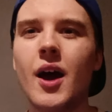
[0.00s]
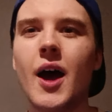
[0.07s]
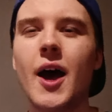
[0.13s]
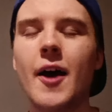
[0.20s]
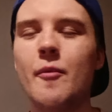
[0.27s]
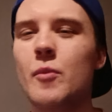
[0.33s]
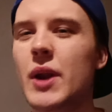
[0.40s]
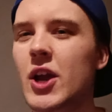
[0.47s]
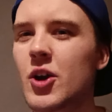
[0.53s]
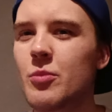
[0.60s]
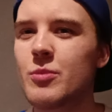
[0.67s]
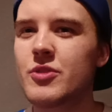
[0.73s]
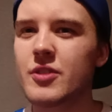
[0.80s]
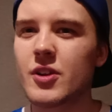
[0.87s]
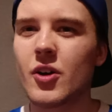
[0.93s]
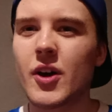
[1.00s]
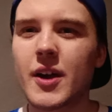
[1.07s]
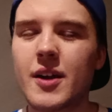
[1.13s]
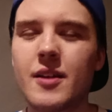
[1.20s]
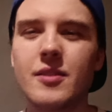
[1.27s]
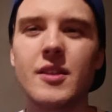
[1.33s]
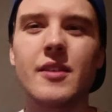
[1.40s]
when it comes to,
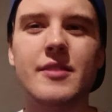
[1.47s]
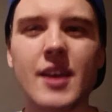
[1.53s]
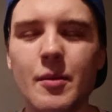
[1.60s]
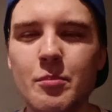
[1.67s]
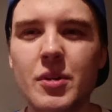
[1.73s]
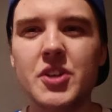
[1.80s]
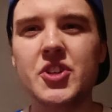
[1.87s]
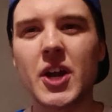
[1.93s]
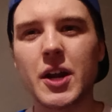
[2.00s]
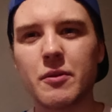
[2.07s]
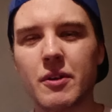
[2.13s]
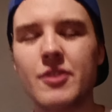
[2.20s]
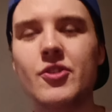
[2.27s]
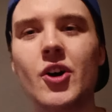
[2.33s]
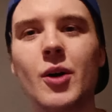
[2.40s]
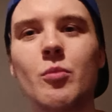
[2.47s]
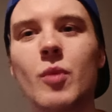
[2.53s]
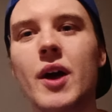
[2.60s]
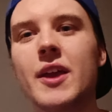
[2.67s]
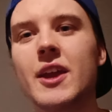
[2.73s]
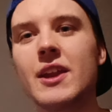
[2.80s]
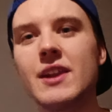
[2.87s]
like, December, January time,
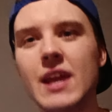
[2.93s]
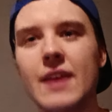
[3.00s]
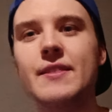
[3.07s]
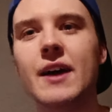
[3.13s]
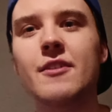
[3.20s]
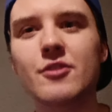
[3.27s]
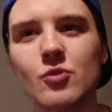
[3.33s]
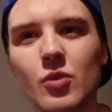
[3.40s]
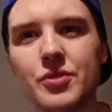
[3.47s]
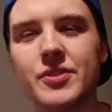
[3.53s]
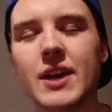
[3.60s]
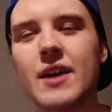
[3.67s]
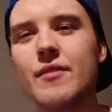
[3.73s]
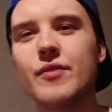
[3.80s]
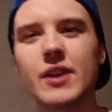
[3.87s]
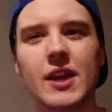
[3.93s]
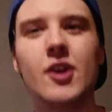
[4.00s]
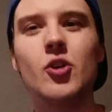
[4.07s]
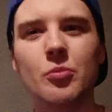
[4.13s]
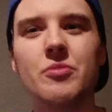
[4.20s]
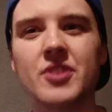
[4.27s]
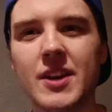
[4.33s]
where you need that squad depth and it
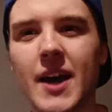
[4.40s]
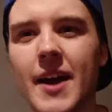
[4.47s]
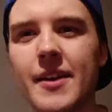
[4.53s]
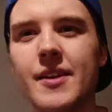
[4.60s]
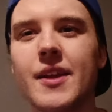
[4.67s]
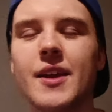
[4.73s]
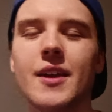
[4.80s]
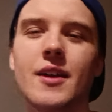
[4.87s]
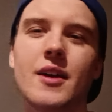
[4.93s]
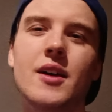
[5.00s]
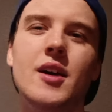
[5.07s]
comes in handy.